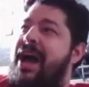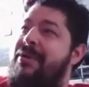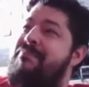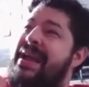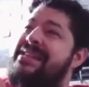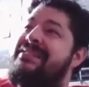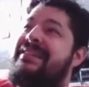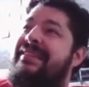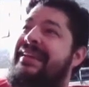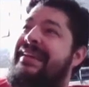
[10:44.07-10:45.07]
I mean,
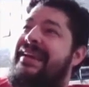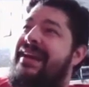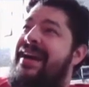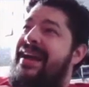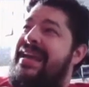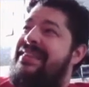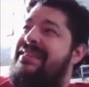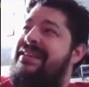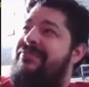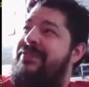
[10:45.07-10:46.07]
basically, I get
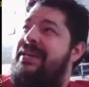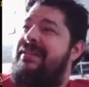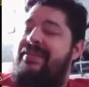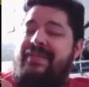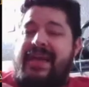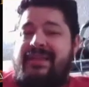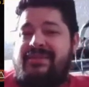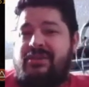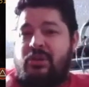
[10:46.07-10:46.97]
the feeling that